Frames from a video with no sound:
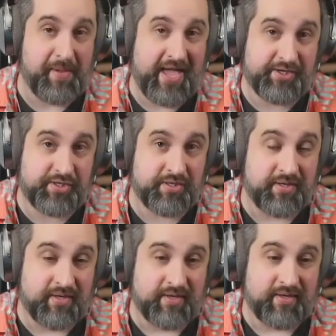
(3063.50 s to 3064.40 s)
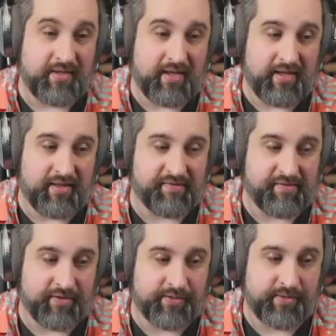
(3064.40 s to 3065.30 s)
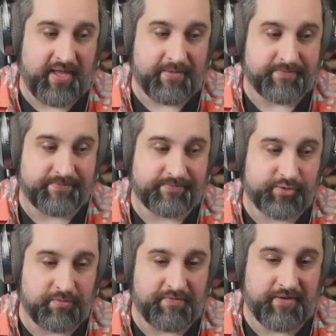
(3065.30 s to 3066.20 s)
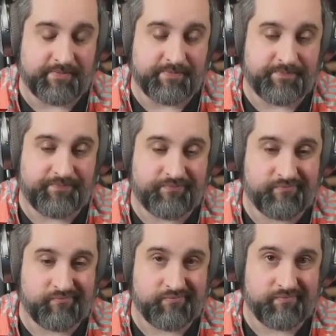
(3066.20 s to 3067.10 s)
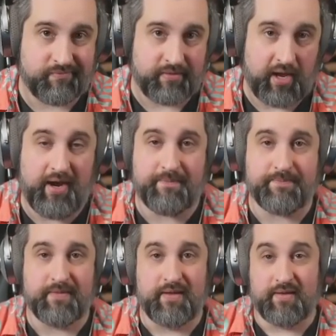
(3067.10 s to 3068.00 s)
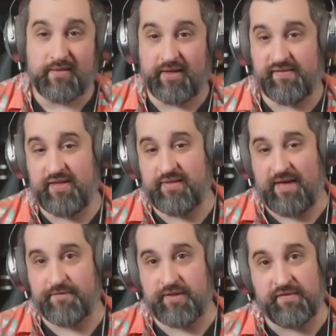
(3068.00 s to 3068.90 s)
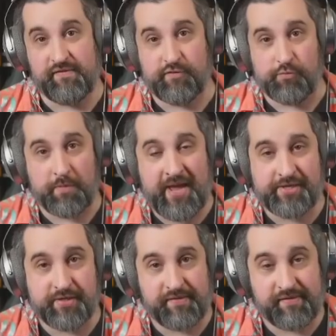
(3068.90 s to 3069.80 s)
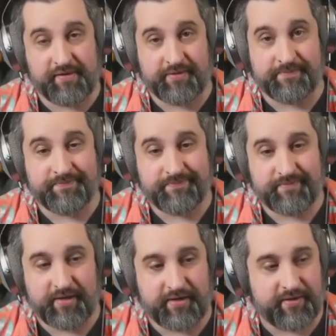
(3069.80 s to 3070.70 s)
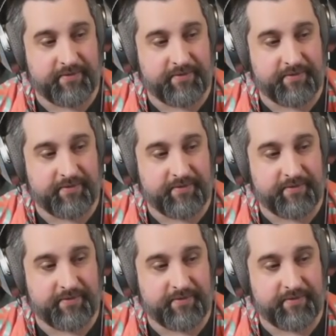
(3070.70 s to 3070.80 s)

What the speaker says: patch. So, yeah, should be fun. All right. Like I said, after this, 2 more patches. So there you go.